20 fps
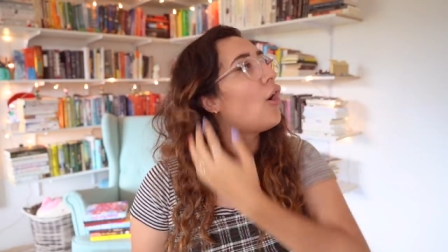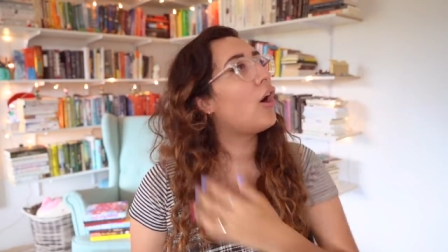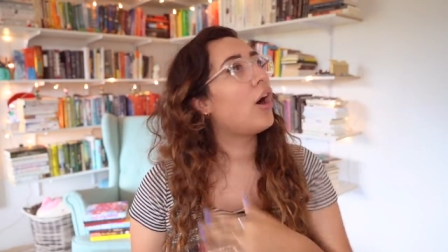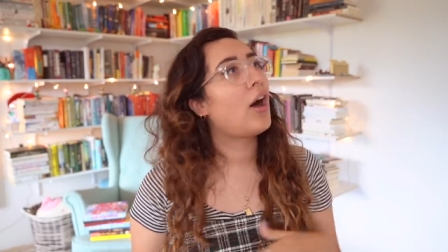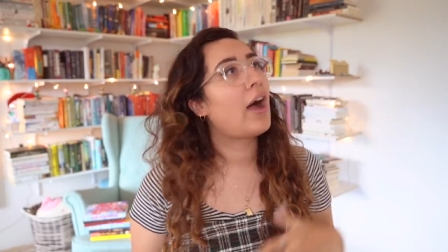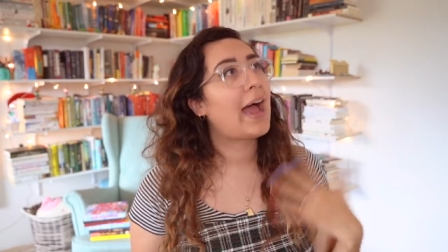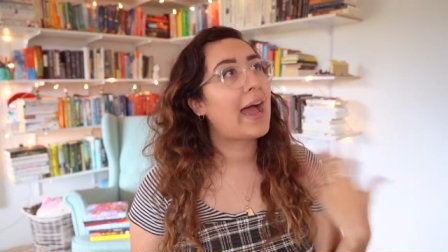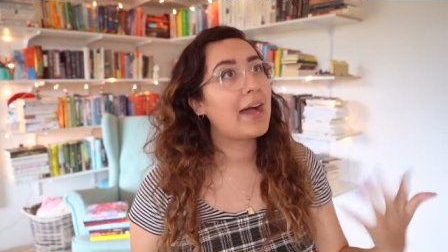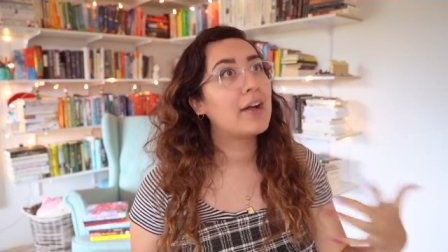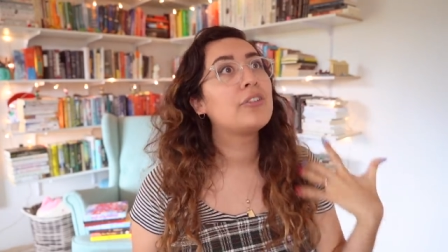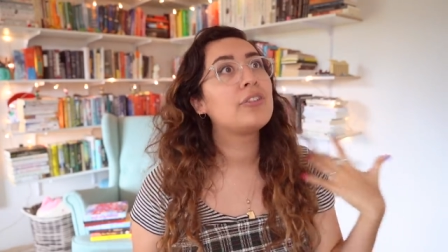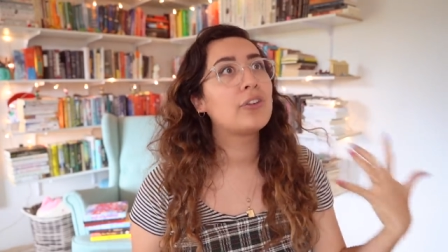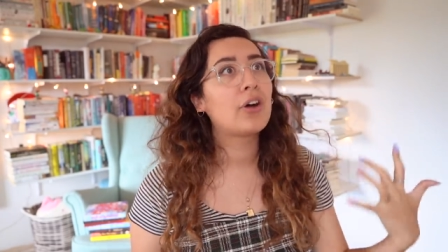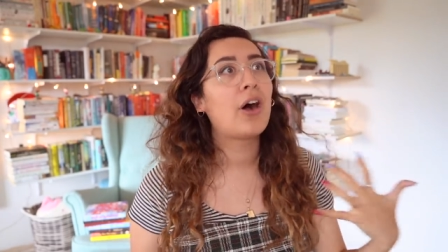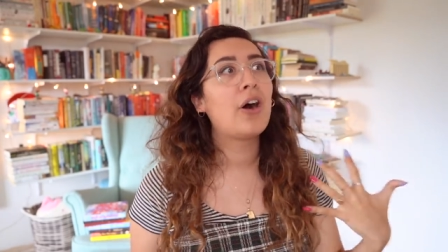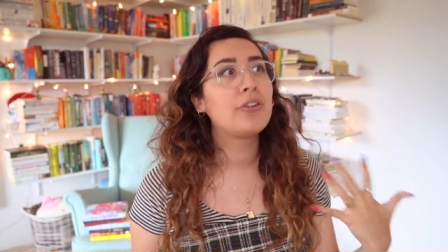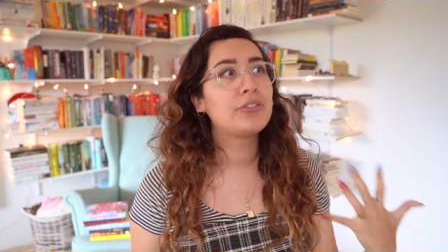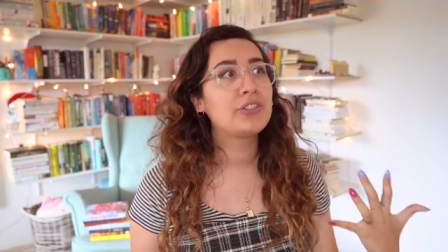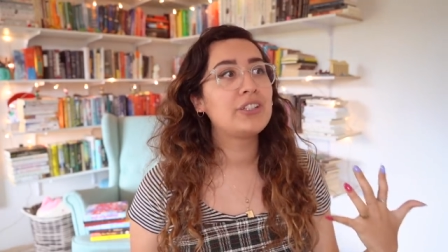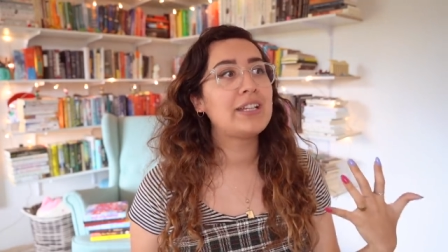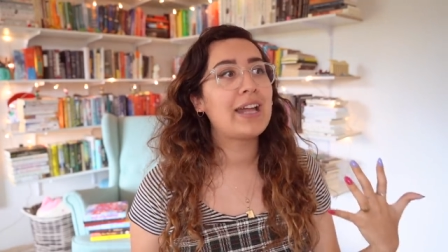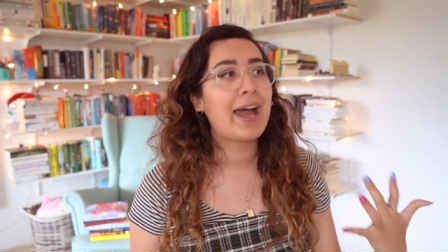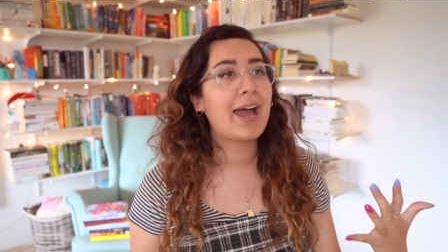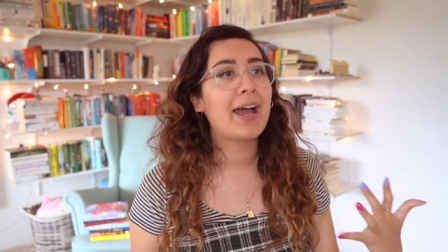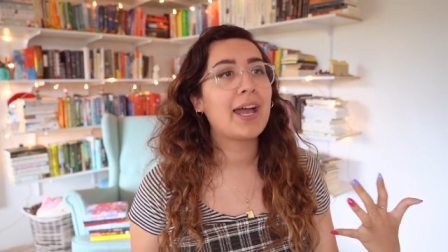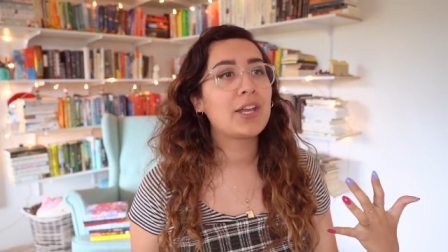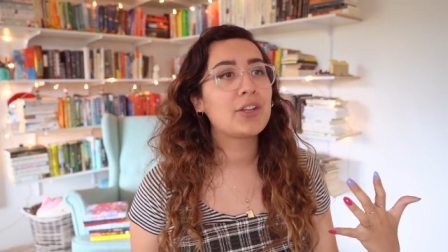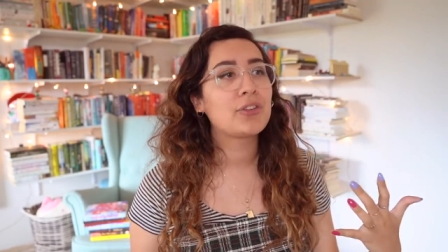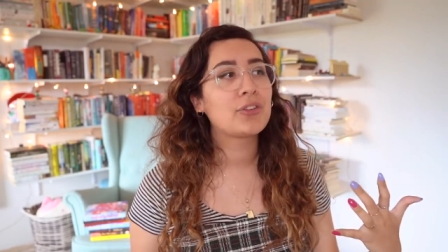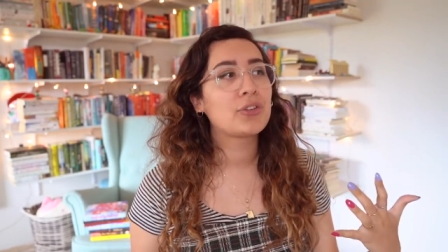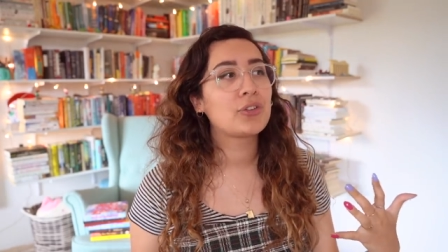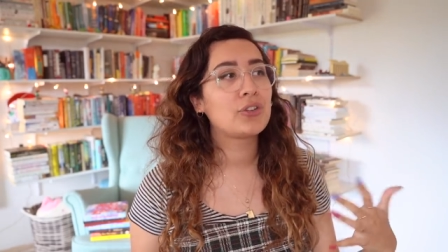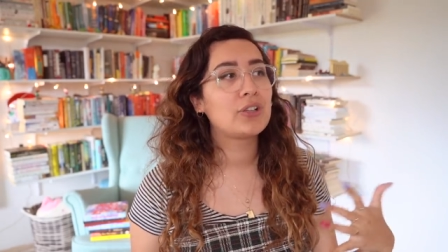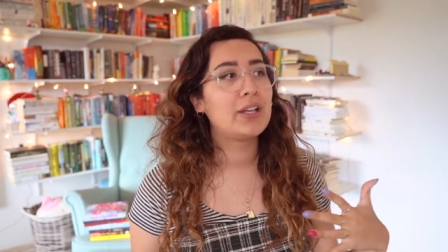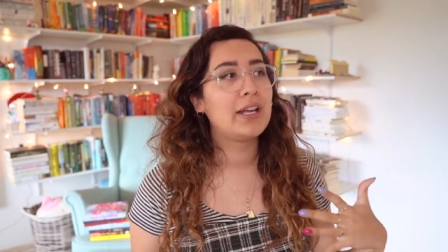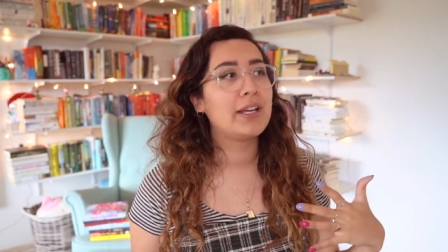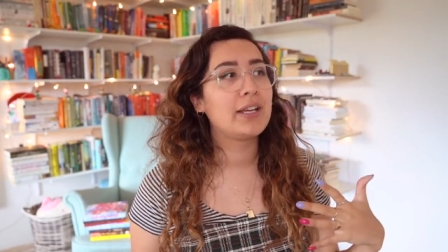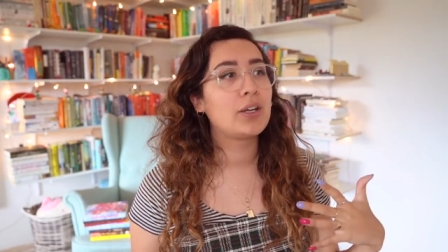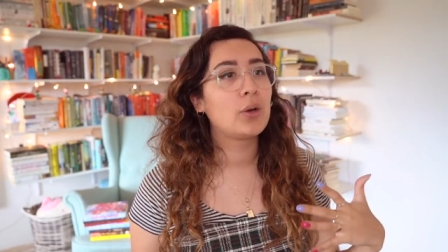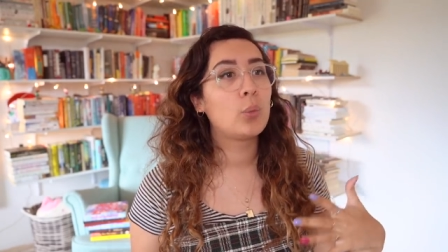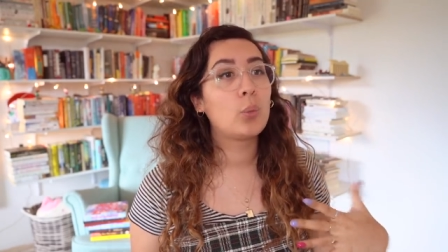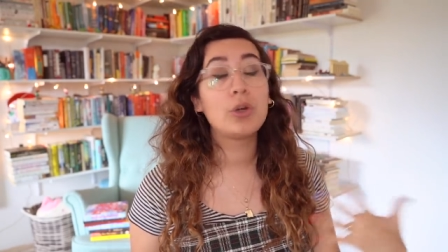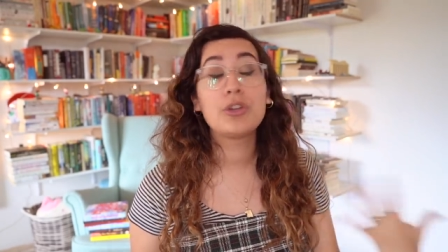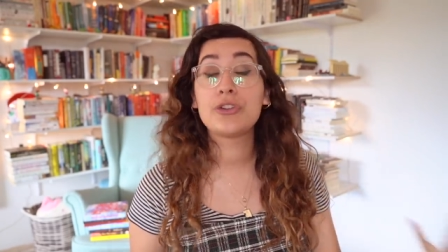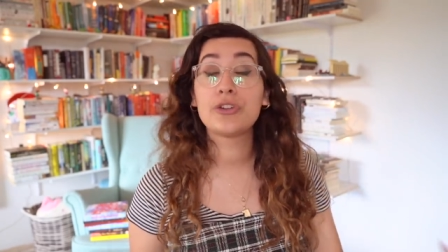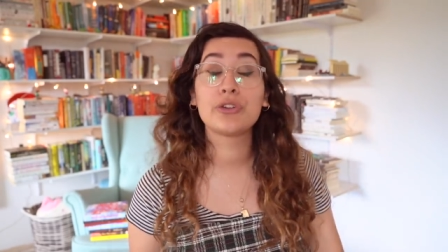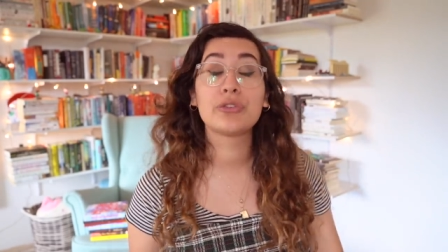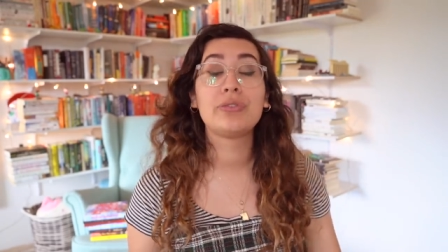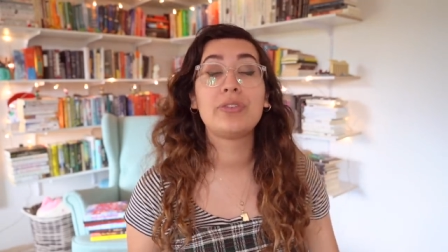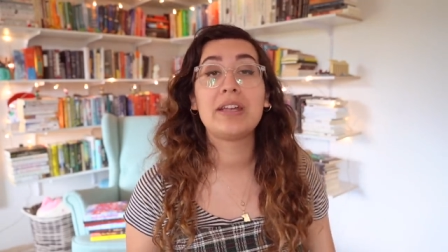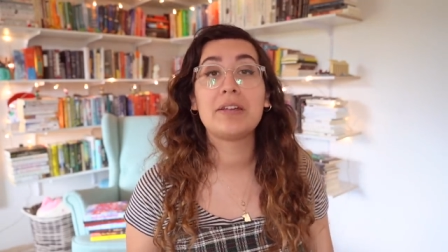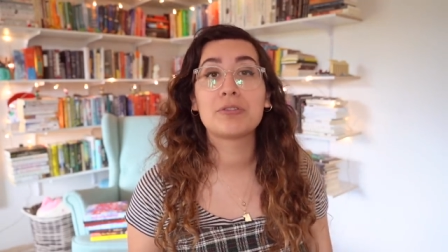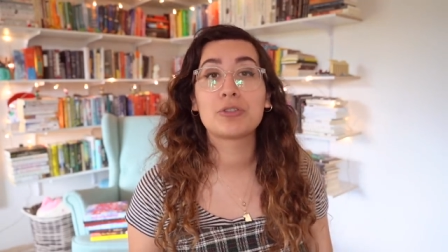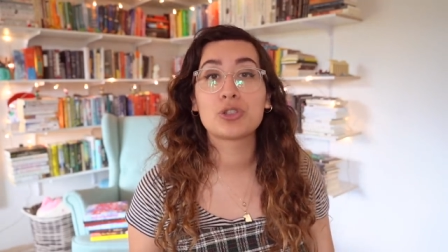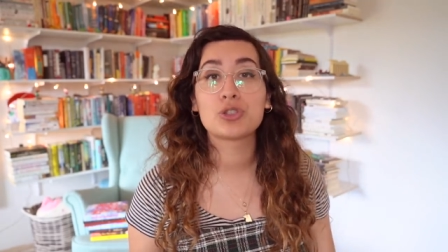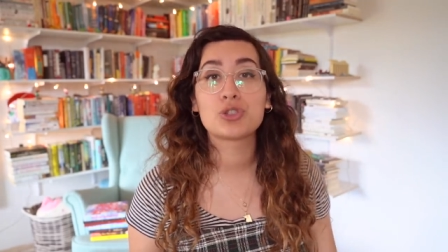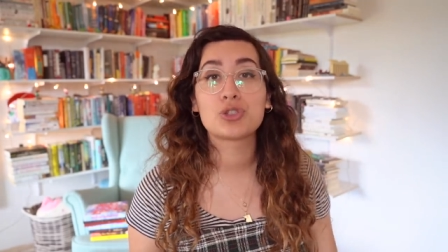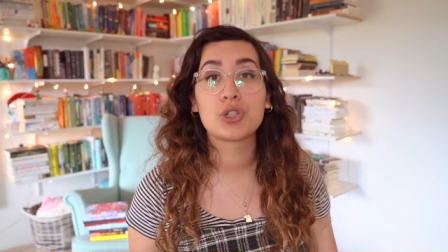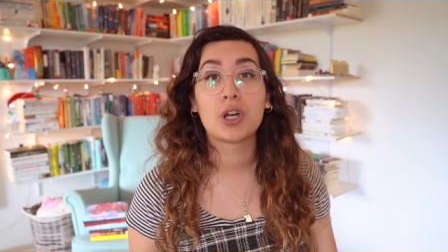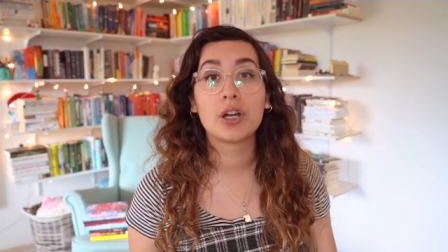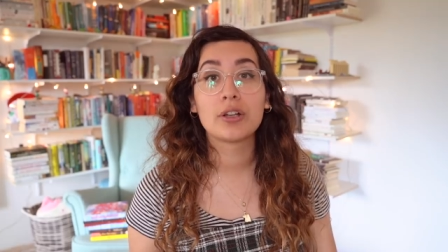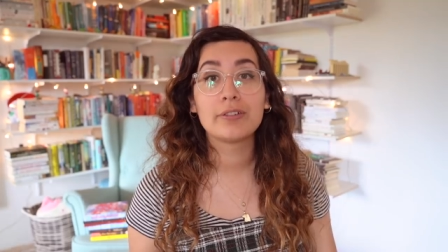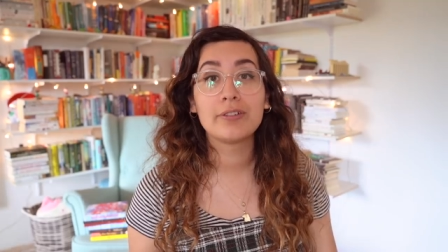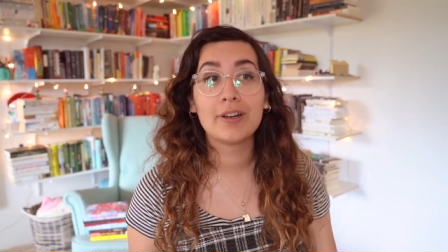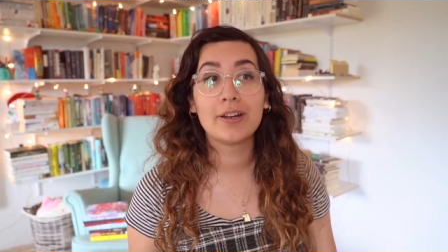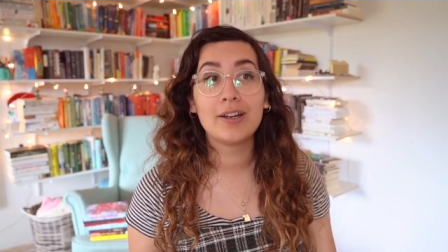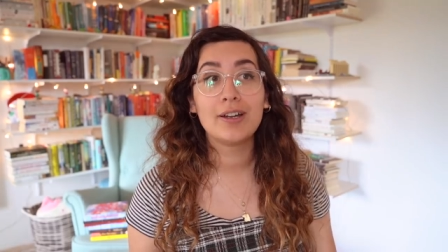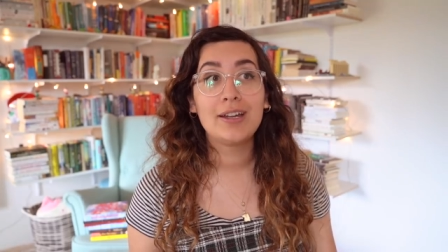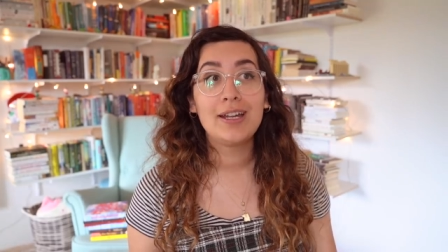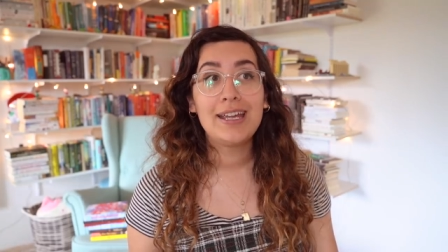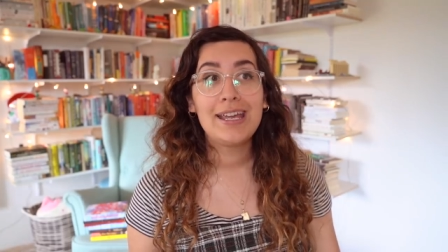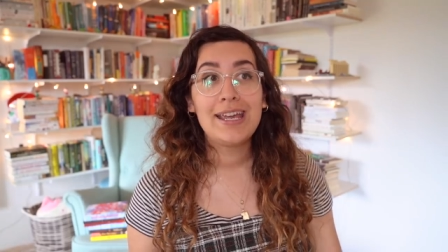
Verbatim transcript: often asked, like, what's your favorite genre?